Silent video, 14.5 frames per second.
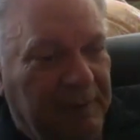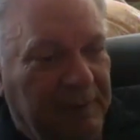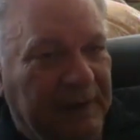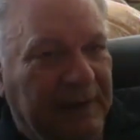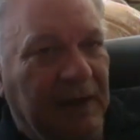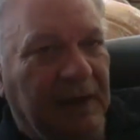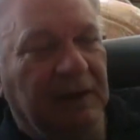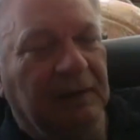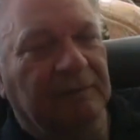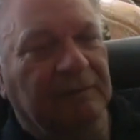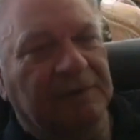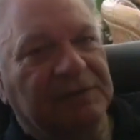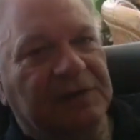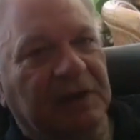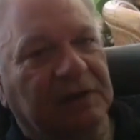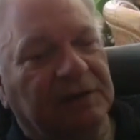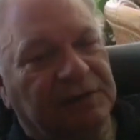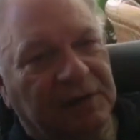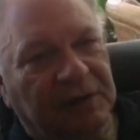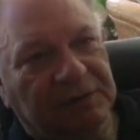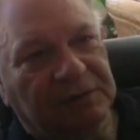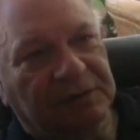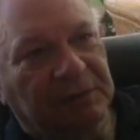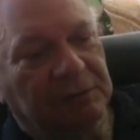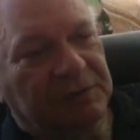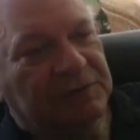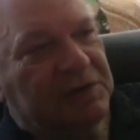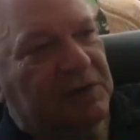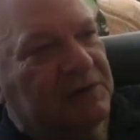from the beginning of the second century
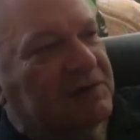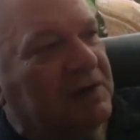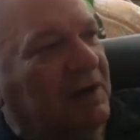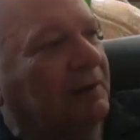was just